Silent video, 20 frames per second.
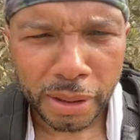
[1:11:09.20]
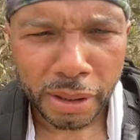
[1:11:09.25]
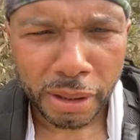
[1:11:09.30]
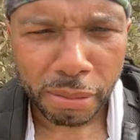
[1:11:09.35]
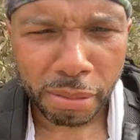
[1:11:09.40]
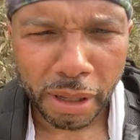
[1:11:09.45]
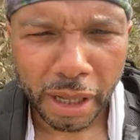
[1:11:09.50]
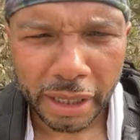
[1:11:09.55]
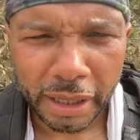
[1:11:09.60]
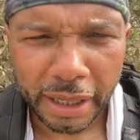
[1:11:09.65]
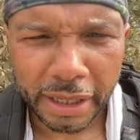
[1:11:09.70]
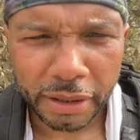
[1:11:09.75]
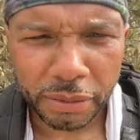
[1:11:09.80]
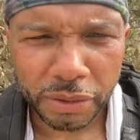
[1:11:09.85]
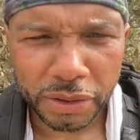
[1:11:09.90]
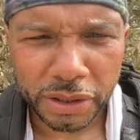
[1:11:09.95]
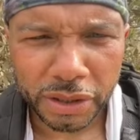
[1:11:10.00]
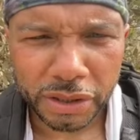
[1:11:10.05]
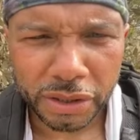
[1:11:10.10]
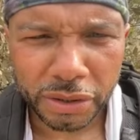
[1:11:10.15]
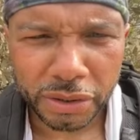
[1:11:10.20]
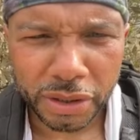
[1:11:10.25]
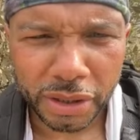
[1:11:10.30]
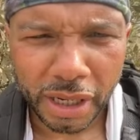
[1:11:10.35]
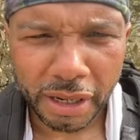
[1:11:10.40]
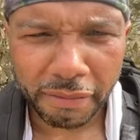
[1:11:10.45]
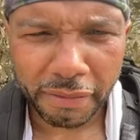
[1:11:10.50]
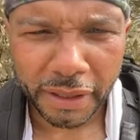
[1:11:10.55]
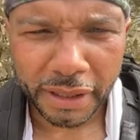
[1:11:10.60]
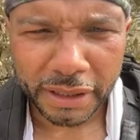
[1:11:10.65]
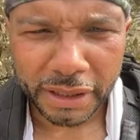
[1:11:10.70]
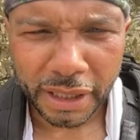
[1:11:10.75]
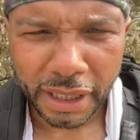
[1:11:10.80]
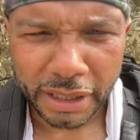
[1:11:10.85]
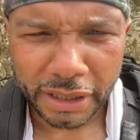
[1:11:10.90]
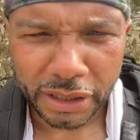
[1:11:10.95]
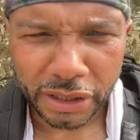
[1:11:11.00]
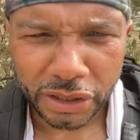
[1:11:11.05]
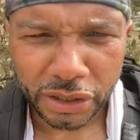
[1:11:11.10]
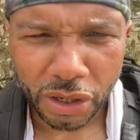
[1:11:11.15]
Black lady was just using evidence as
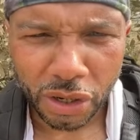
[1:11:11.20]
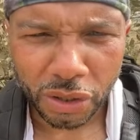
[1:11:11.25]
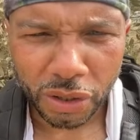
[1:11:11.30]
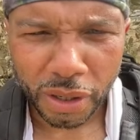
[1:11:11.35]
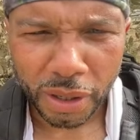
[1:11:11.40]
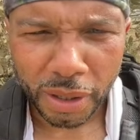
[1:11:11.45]
an assault.